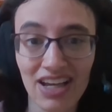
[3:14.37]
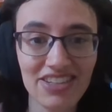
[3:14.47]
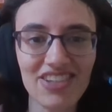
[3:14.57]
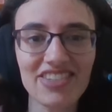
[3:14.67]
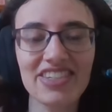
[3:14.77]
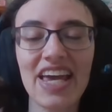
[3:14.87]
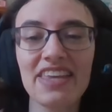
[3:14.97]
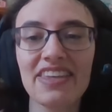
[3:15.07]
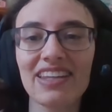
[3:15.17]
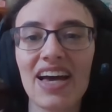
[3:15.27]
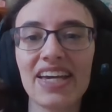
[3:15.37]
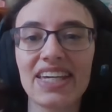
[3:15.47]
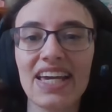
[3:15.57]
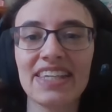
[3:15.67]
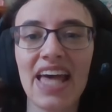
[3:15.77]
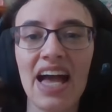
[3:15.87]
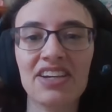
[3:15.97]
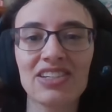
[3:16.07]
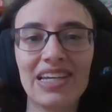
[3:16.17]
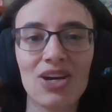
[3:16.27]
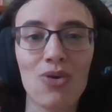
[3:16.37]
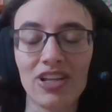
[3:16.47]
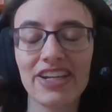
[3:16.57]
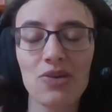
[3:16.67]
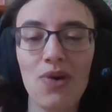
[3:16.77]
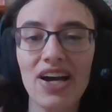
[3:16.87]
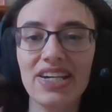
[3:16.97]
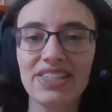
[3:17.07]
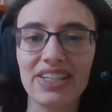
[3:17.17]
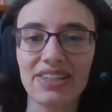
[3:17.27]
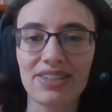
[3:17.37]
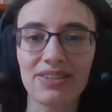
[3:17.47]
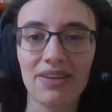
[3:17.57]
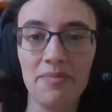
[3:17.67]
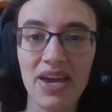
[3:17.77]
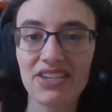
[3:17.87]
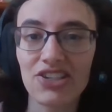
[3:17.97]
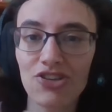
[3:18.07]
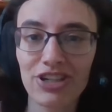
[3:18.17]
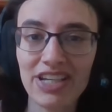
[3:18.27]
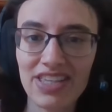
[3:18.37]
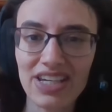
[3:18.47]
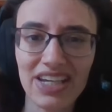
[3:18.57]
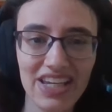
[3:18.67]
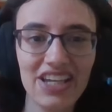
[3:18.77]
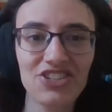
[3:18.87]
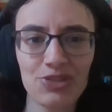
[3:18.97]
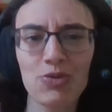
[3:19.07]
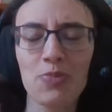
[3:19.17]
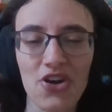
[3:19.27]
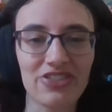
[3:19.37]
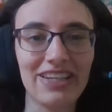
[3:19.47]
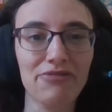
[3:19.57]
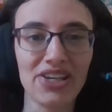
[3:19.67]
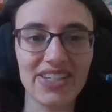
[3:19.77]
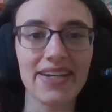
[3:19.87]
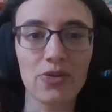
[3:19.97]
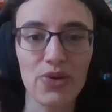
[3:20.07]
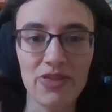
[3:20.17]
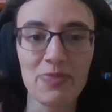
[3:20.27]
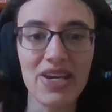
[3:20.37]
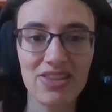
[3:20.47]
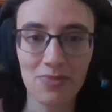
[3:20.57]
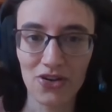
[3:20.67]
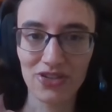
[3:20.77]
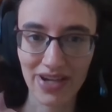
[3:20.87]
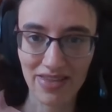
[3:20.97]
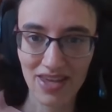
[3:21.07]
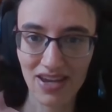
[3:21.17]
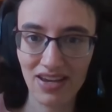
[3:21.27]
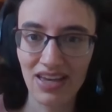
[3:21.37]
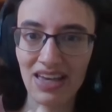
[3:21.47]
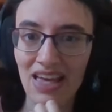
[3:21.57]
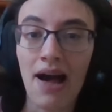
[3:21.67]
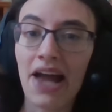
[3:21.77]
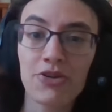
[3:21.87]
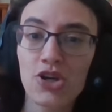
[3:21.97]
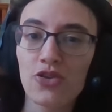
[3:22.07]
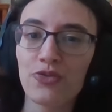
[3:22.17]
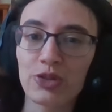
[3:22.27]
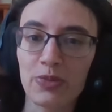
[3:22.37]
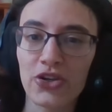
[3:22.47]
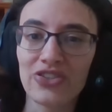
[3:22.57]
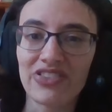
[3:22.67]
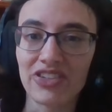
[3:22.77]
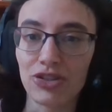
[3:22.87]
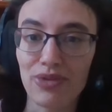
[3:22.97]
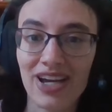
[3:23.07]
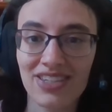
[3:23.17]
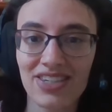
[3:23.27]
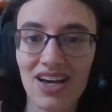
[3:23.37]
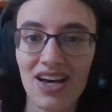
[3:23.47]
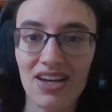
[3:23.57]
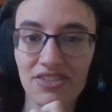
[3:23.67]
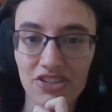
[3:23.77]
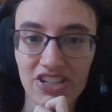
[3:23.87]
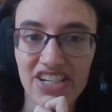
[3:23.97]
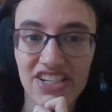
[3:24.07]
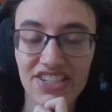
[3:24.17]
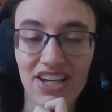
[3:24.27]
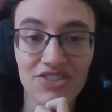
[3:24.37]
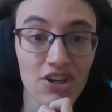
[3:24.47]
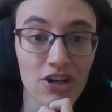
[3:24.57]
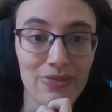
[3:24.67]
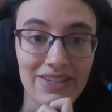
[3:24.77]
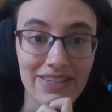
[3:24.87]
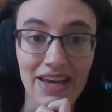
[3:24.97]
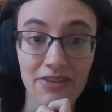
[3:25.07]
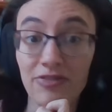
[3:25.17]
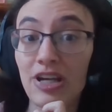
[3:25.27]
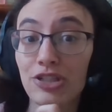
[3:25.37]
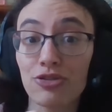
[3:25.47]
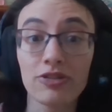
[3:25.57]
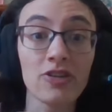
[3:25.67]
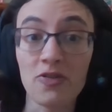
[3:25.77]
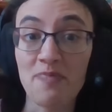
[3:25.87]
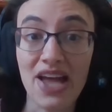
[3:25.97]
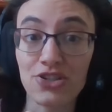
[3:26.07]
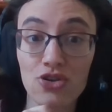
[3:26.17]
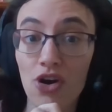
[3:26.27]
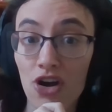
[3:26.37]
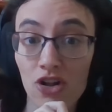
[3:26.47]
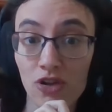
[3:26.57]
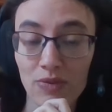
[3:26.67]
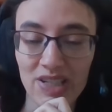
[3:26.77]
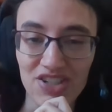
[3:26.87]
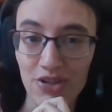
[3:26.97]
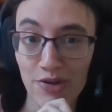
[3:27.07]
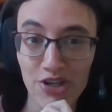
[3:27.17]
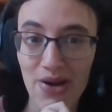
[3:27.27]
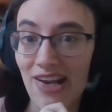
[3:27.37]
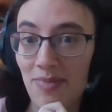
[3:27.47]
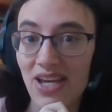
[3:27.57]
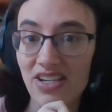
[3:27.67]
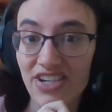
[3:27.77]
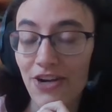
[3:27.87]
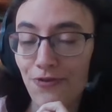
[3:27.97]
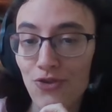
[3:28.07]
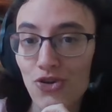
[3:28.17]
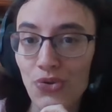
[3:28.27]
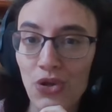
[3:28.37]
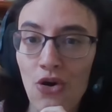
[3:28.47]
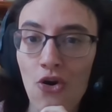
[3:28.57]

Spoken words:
It's not to say that, like, it's actually quality-wise, it's amazing or anything. It just more personally resonated with me the most, I think. I don't know if it's because the director, Junichi Sato, is like a veteran on magical girl and shoujo anime in general,